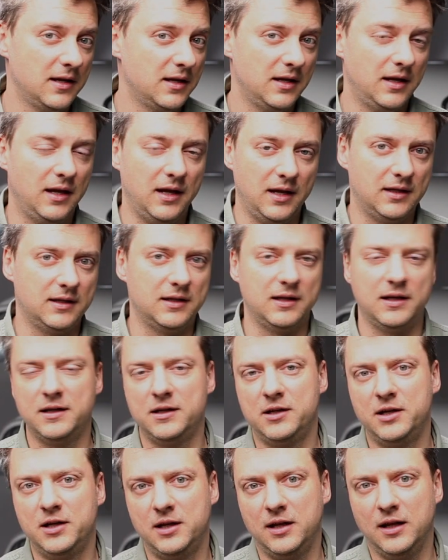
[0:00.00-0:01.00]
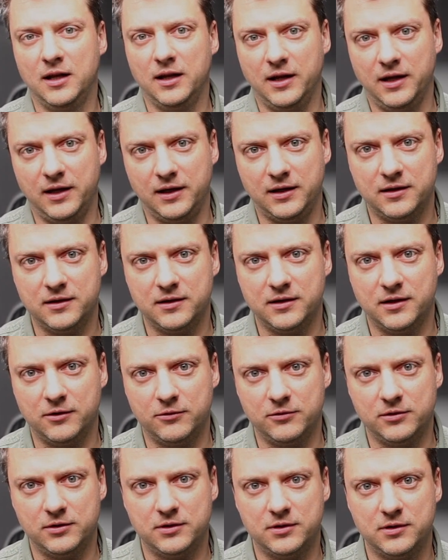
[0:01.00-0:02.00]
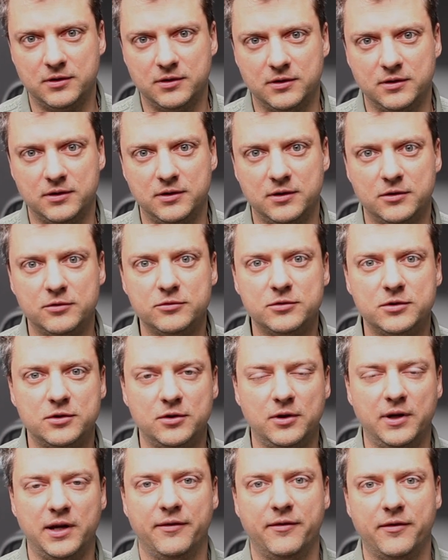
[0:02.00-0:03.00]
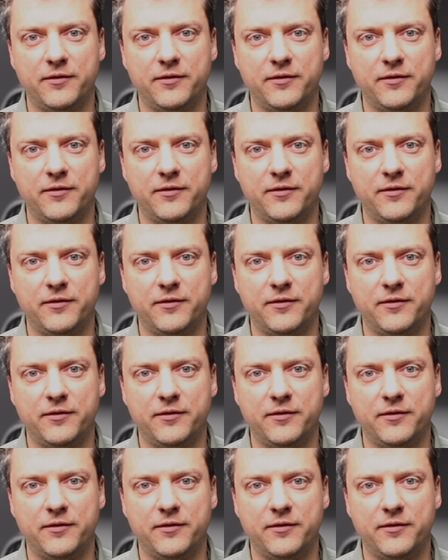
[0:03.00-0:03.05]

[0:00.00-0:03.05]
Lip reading: and I really like how it goes together